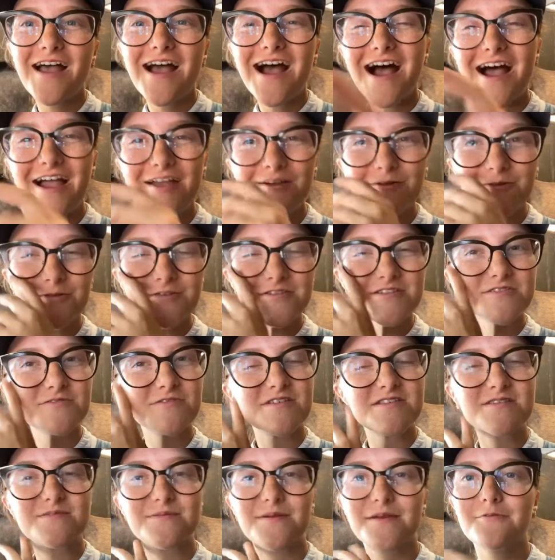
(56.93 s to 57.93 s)
Hi, Horse
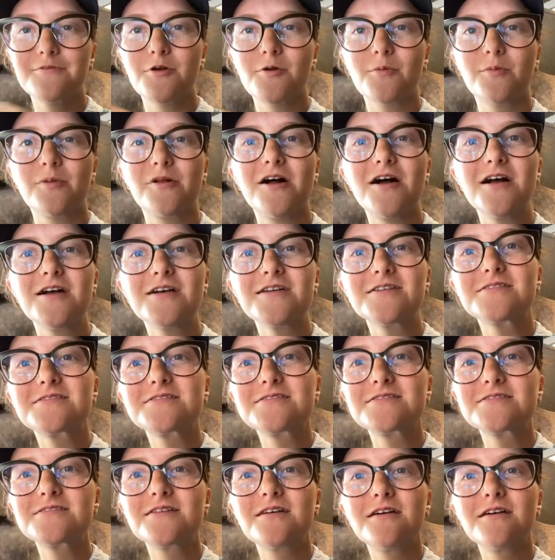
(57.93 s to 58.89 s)
Twins Play Roblox.